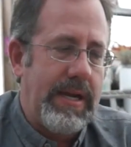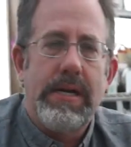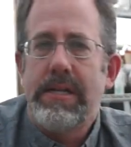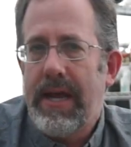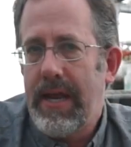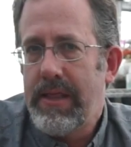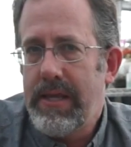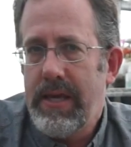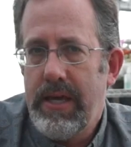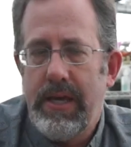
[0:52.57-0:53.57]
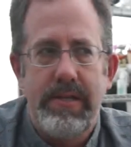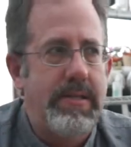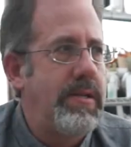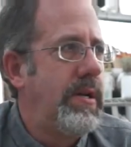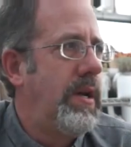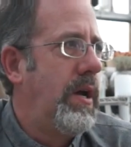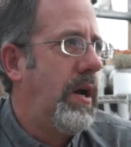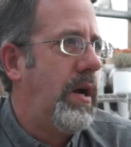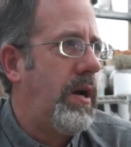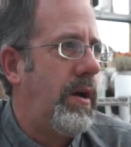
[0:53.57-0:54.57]
calanthes,
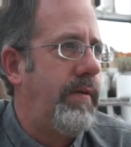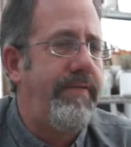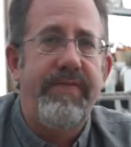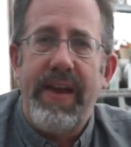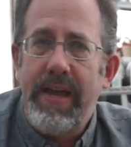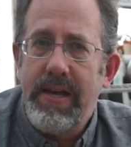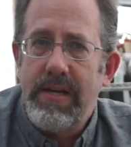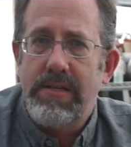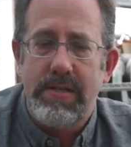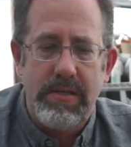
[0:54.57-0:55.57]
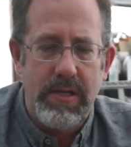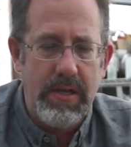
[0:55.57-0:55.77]
phayas.